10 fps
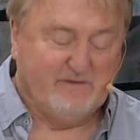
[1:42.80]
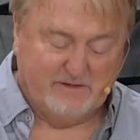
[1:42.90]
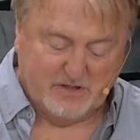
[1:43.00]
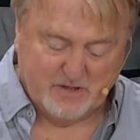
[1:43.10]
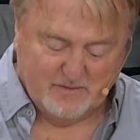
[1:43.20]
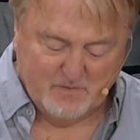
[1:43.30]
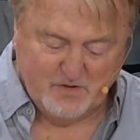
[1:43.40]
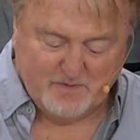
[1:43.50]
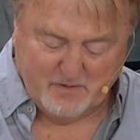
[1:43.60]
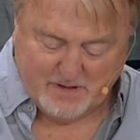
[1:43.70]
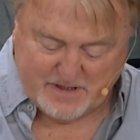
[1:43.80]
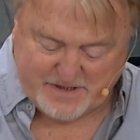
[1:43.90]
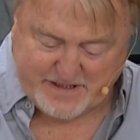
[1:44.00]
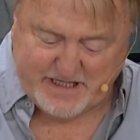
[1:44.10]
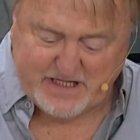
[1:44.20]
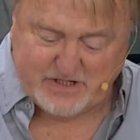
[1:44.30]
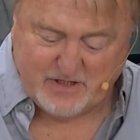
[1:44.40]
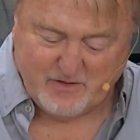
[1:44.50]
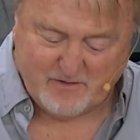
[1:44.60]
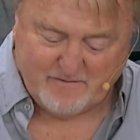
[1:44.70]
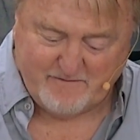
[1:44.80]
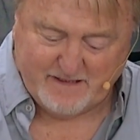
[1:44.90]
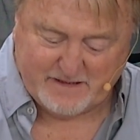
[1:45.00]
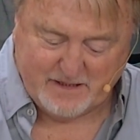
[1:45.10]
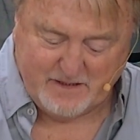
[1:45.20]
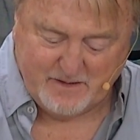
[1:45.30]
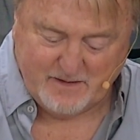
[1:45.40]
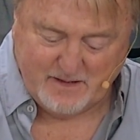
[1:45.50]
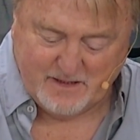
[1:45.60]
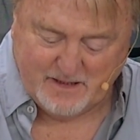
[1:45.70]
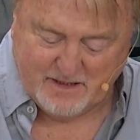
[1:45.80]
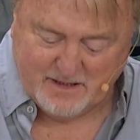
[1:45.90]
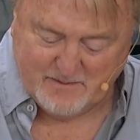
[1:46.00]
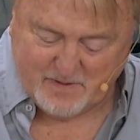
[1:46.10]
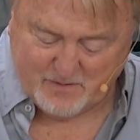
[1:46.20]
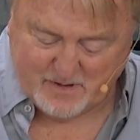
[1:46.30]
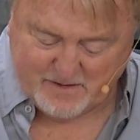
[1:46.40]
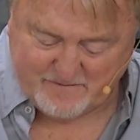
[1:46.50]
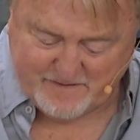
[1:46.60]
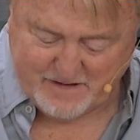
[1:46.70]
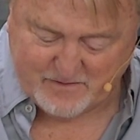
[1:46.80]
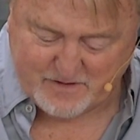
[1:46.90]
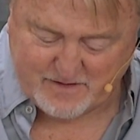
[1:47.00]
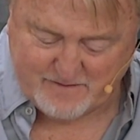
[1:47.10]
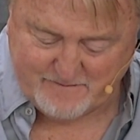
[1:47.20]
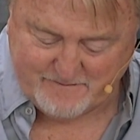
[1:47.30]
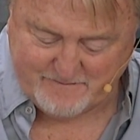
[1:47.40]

Faith is not moved by what it sees or affected by what it feels.